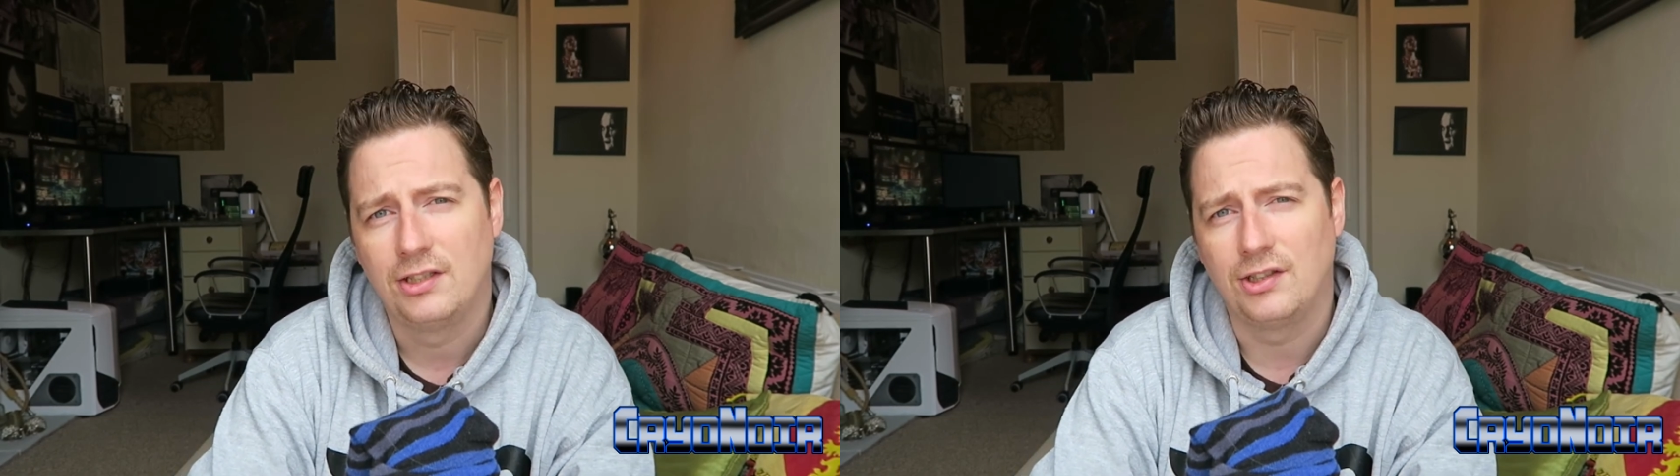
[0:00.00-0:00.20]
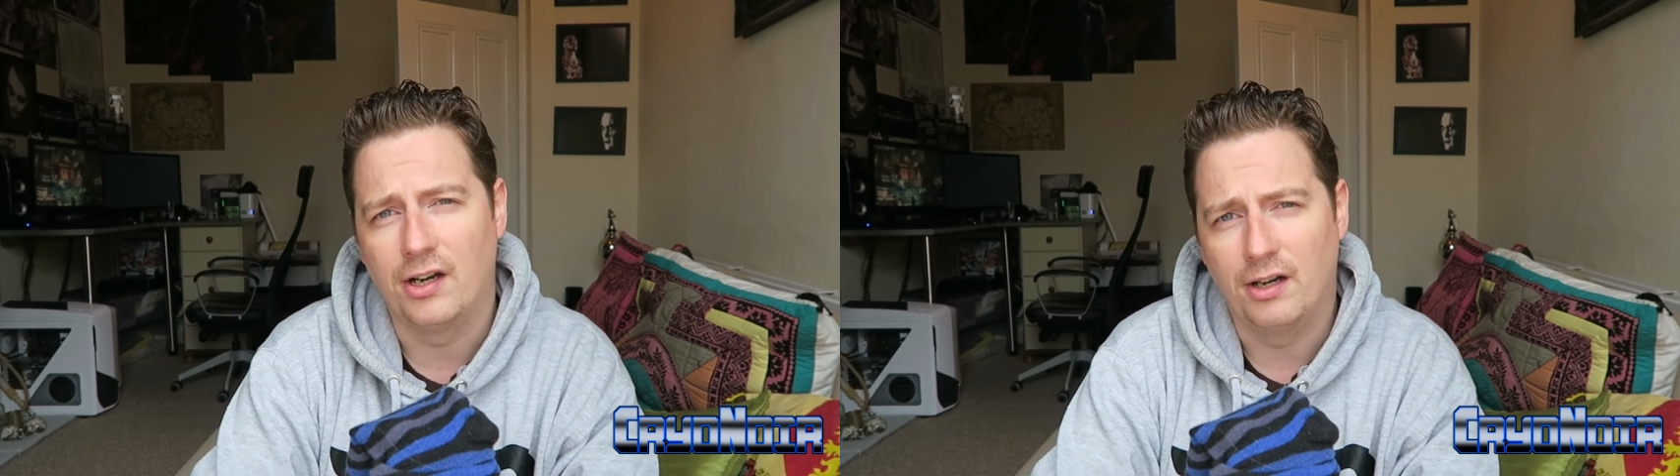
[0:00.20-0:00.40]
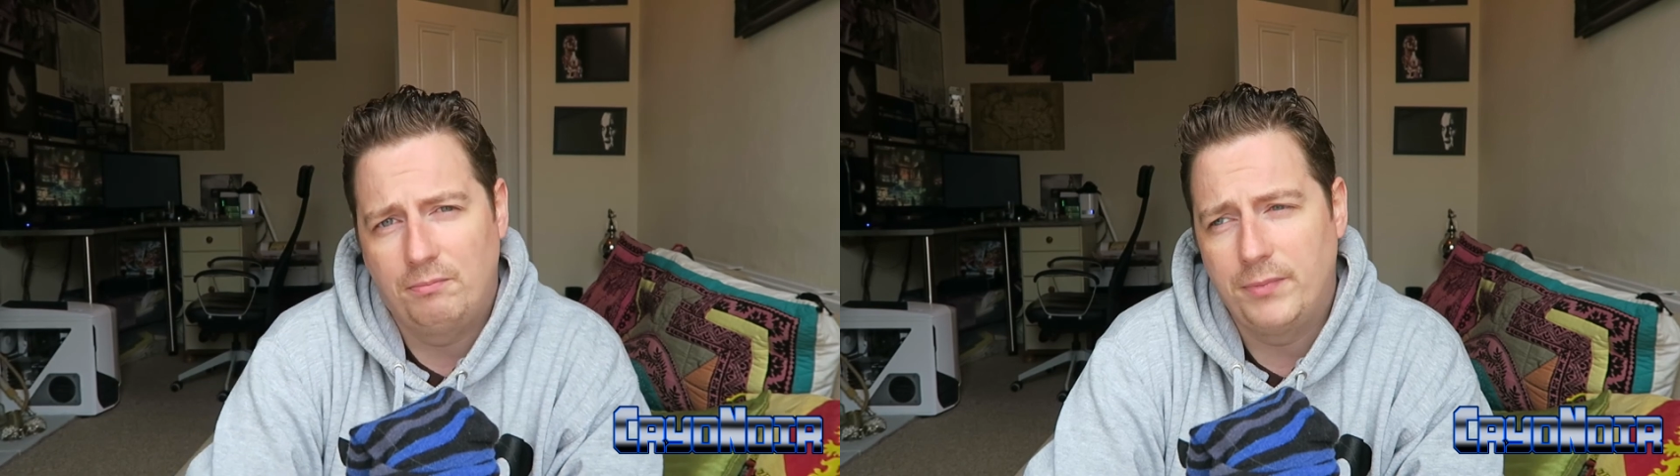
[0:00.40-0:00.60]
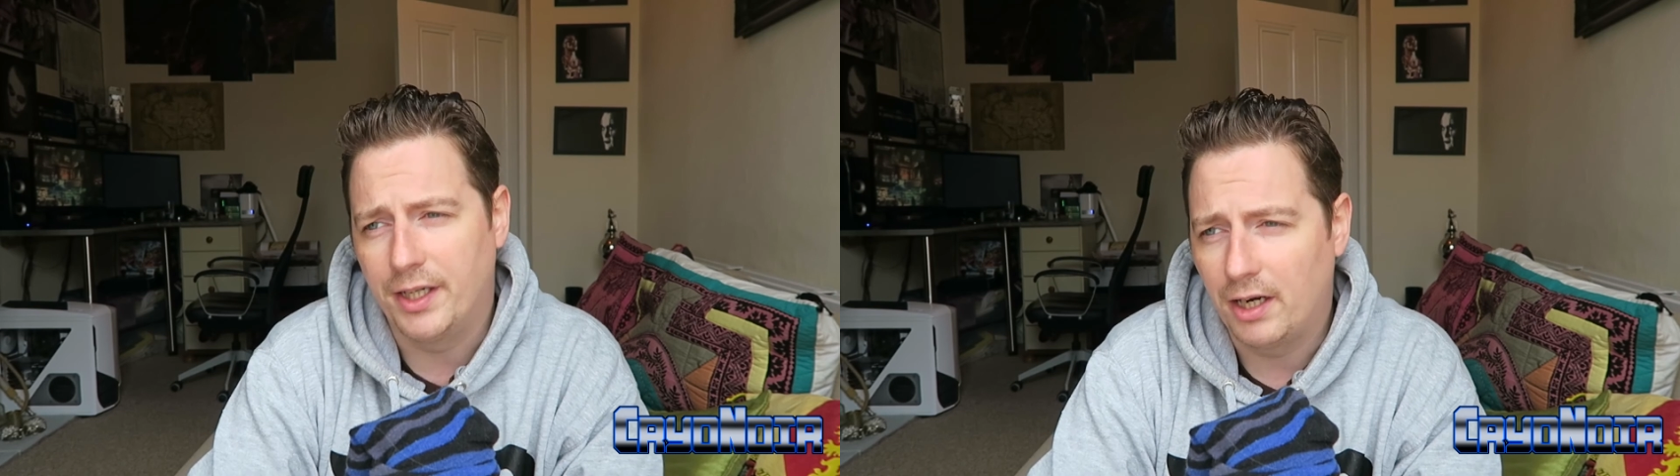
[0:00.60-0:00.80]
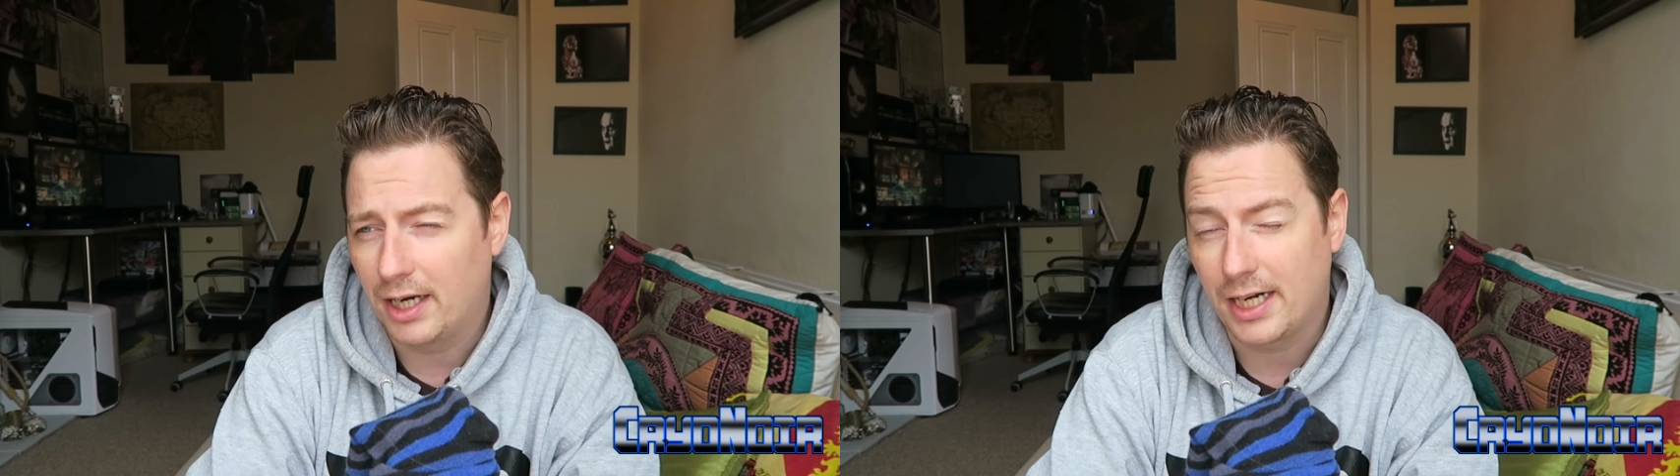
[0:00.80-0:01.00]
so
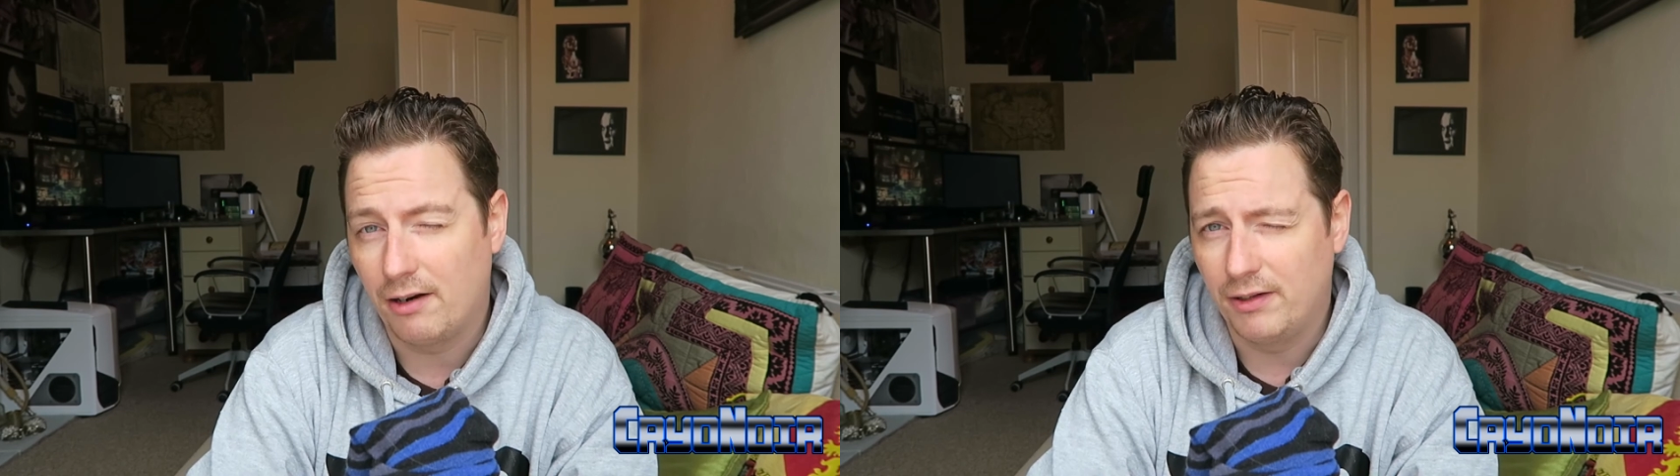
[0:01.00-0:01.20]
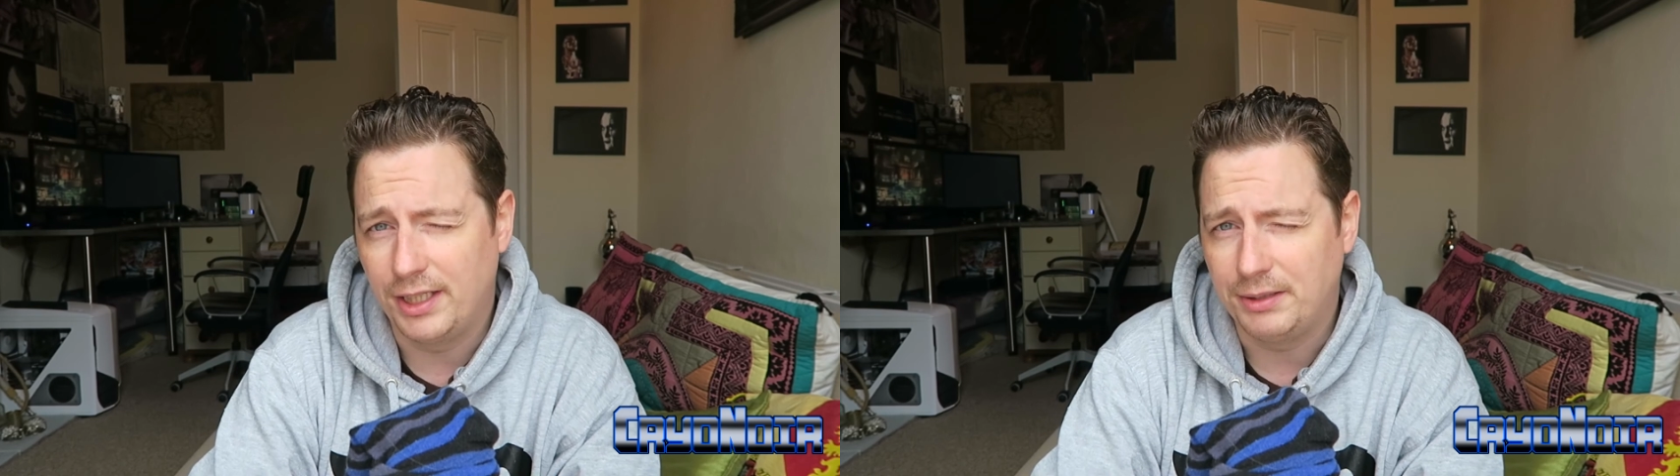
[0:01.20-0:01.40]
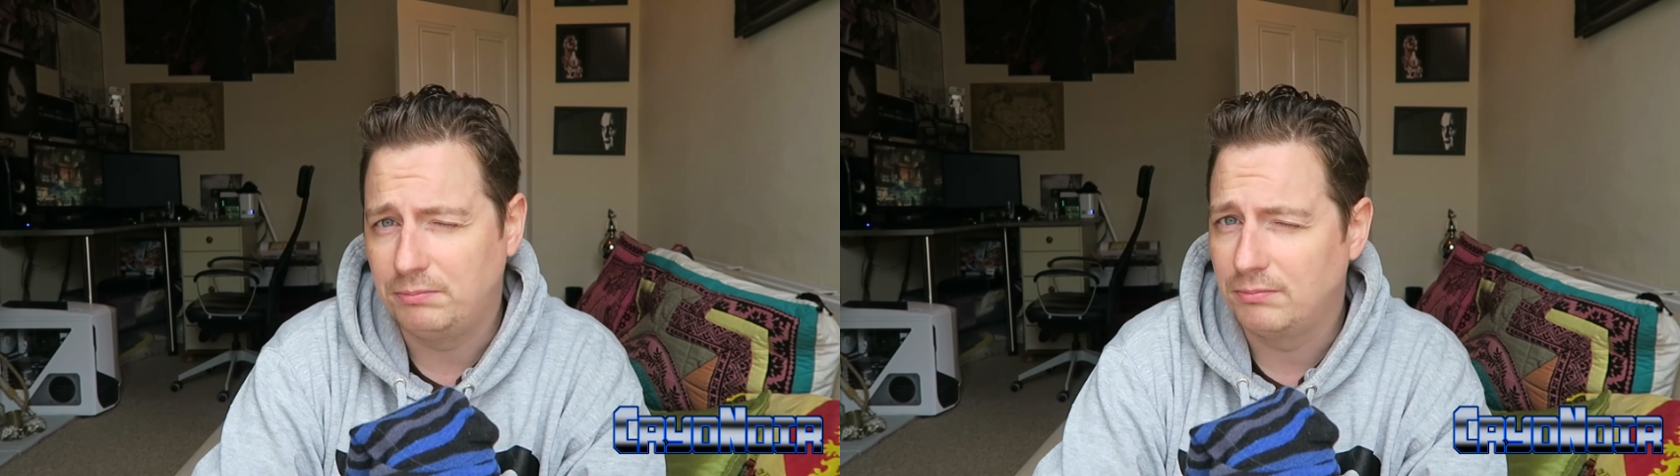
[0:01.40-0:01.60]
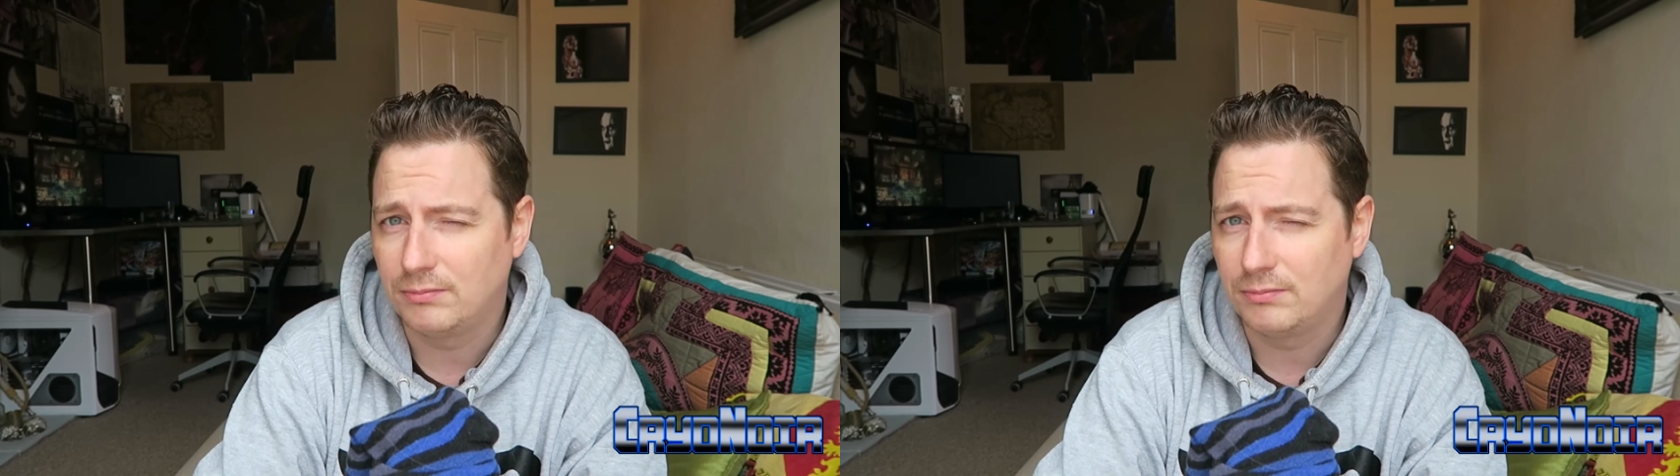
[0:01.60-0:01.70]
I can't really